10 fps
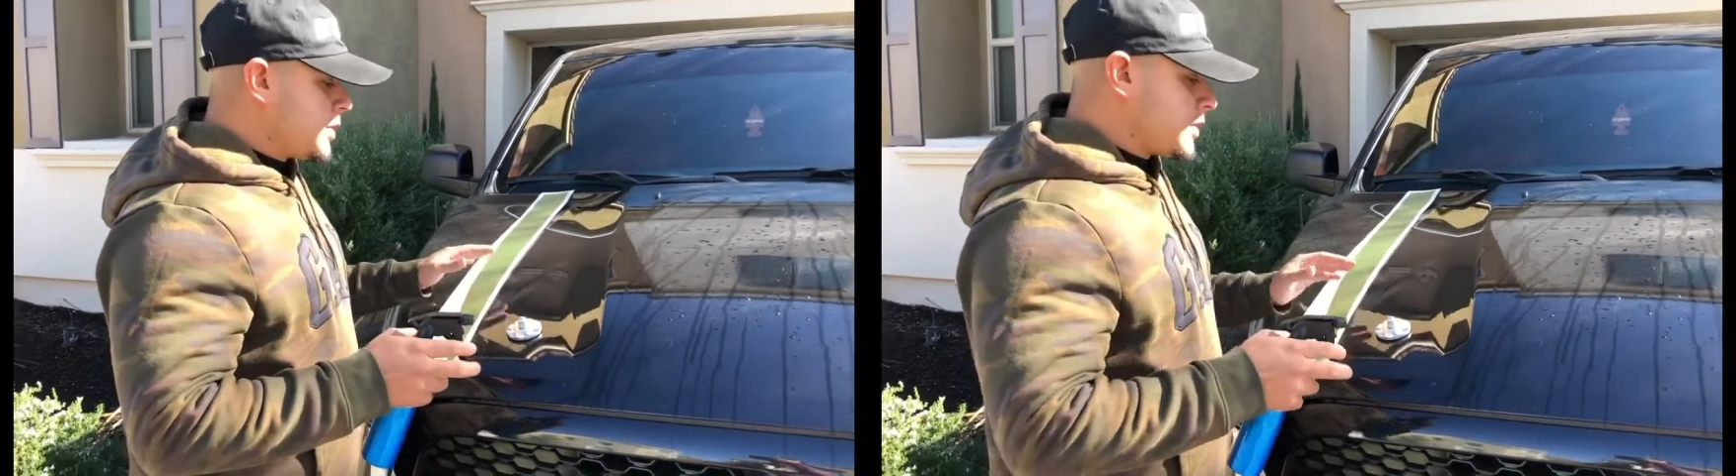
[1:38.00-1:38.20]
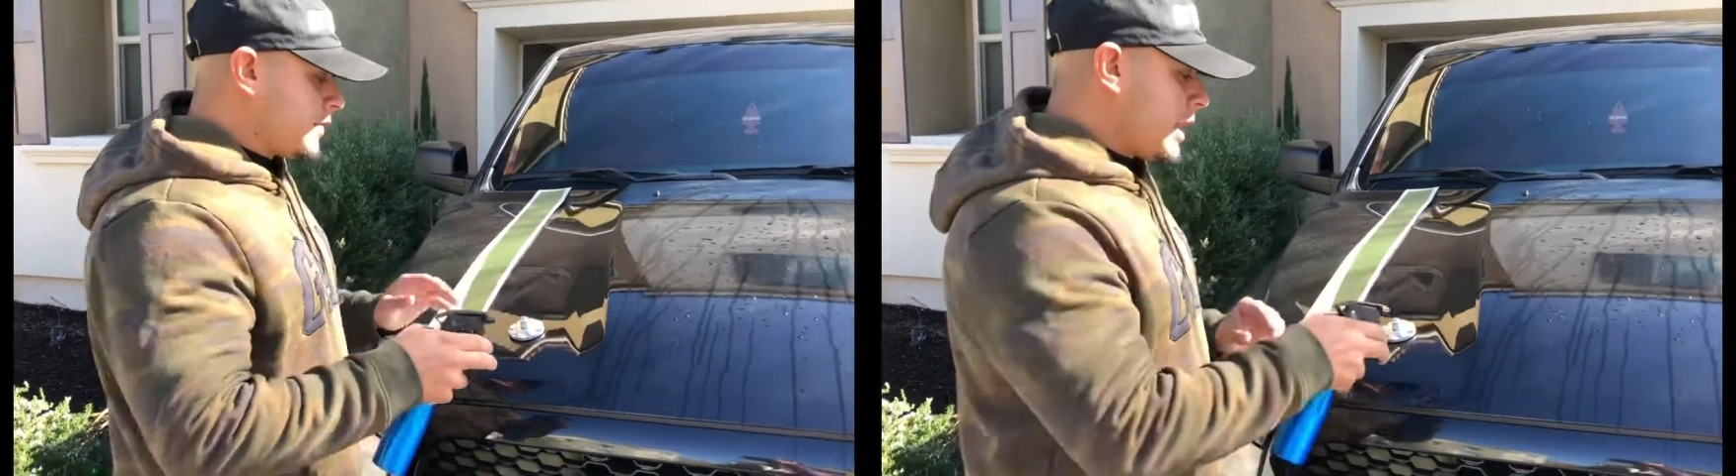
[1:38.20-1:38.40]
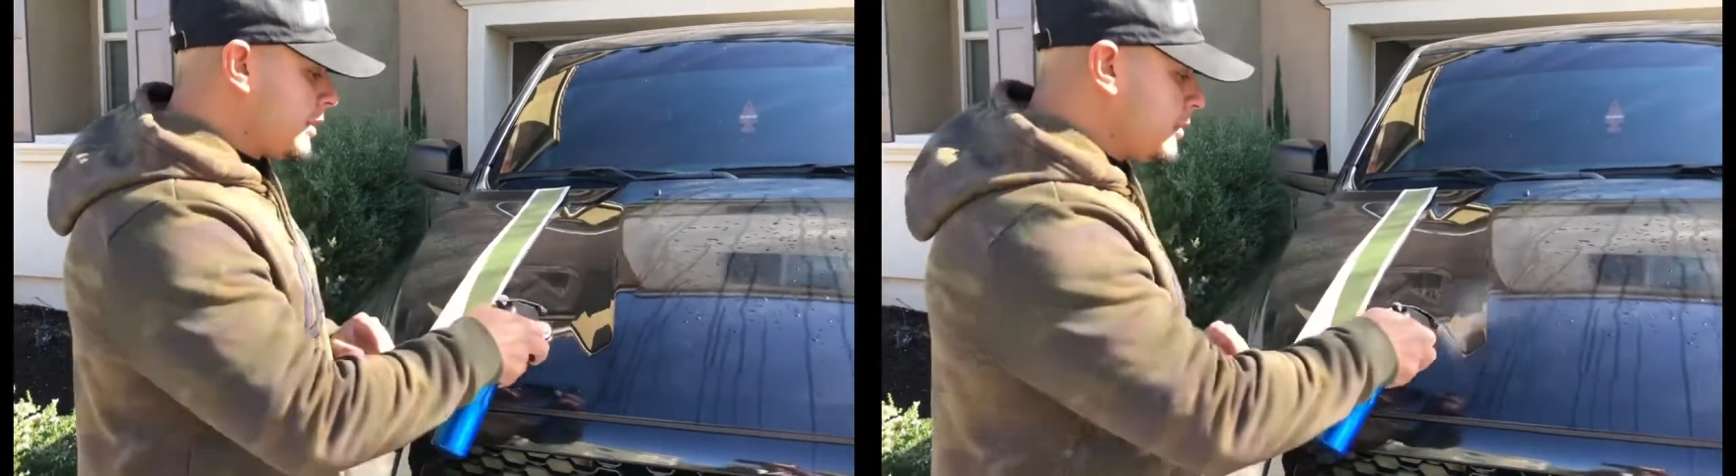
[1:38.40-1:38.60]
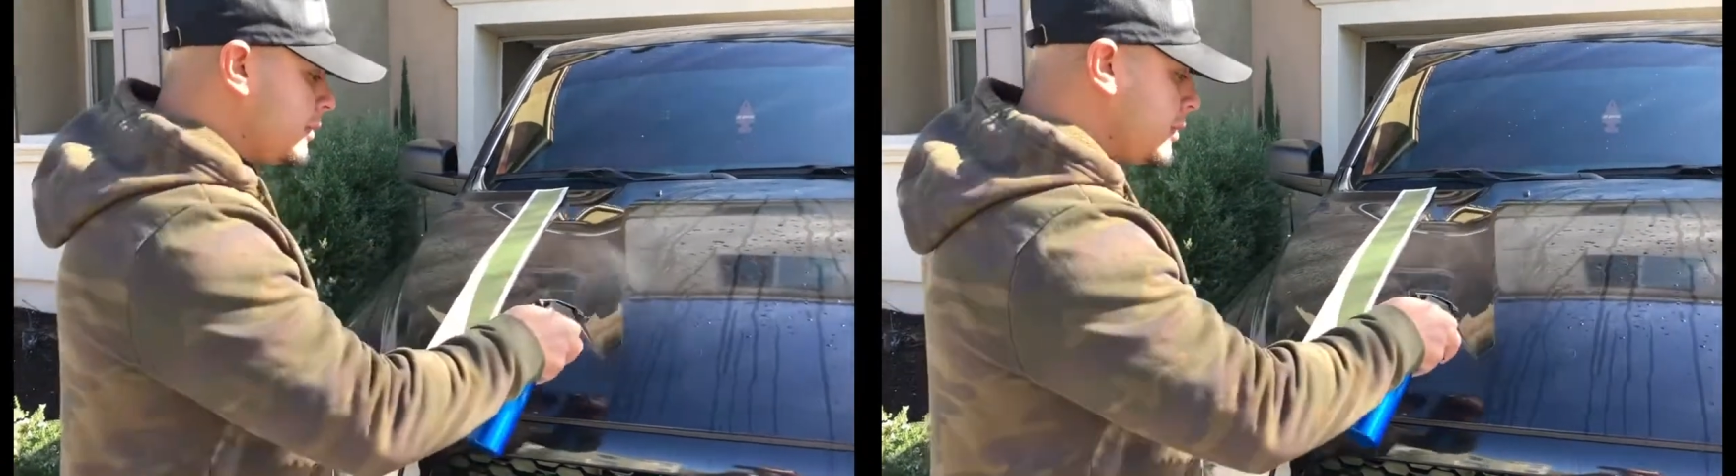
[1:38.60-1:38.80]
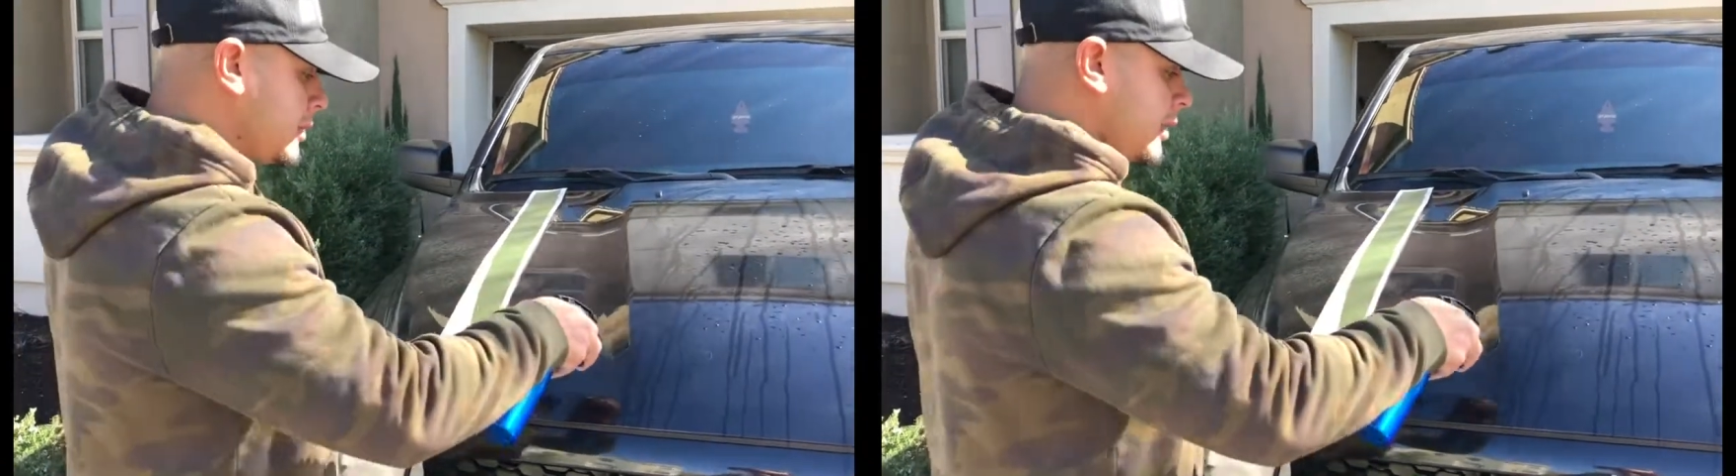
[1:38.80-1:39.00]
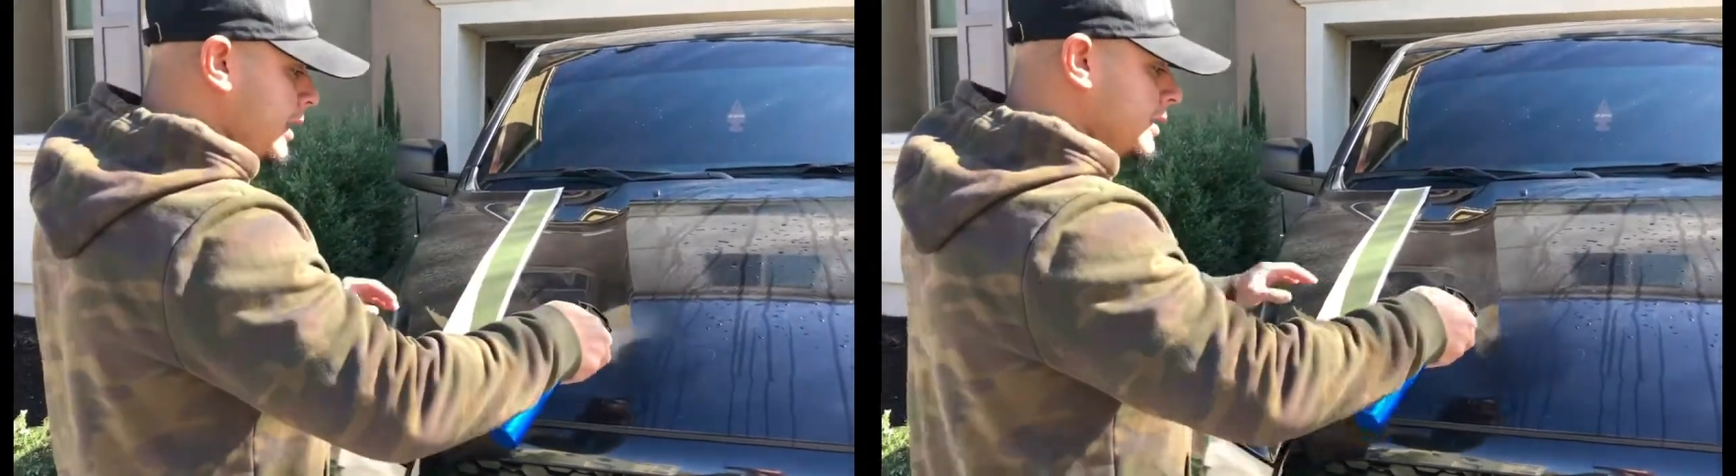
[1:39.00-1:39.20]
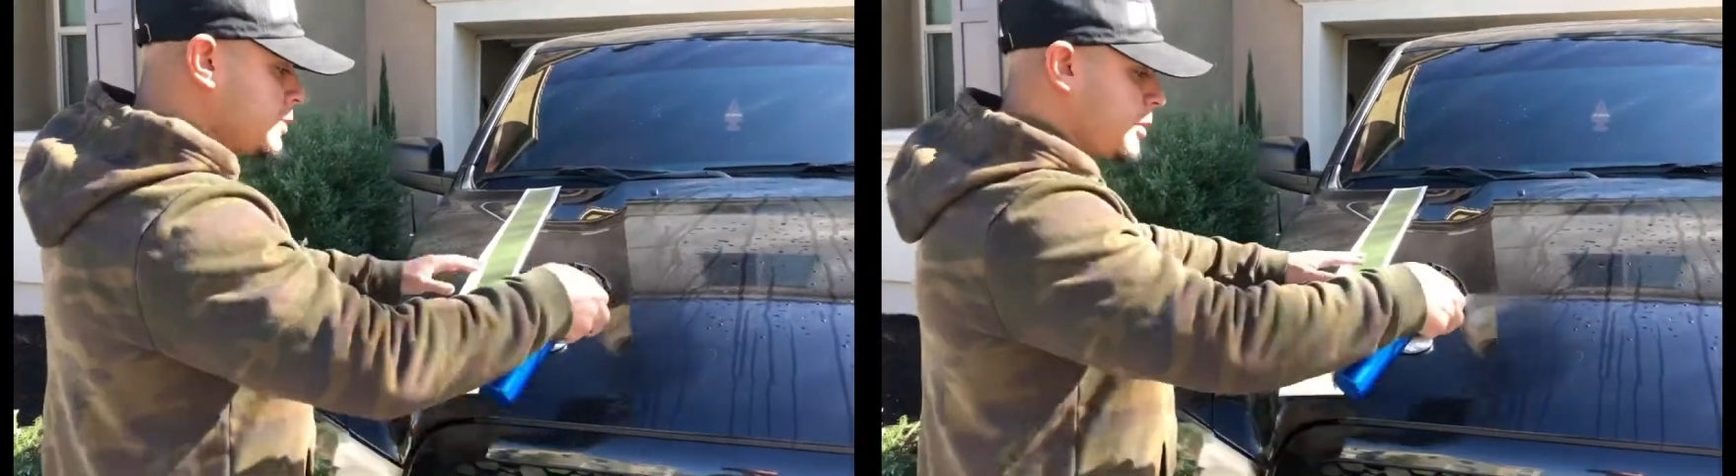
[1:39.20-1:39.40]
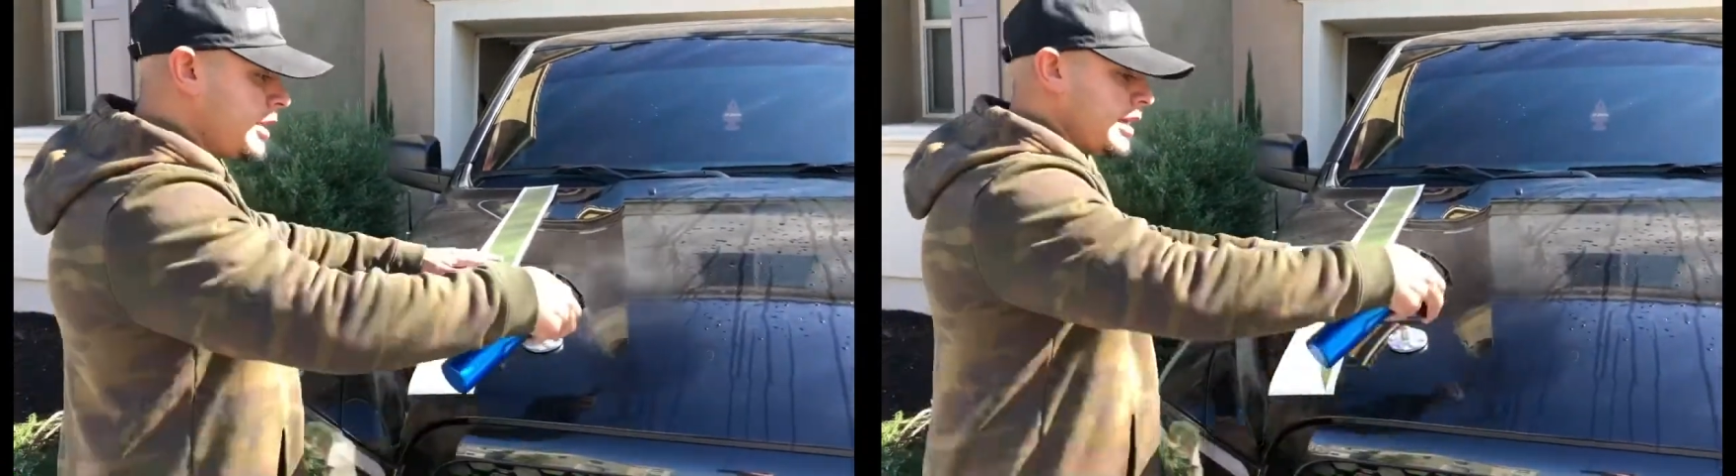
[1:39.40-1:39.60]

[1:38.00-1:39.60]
your vinyl, you're gonna spray the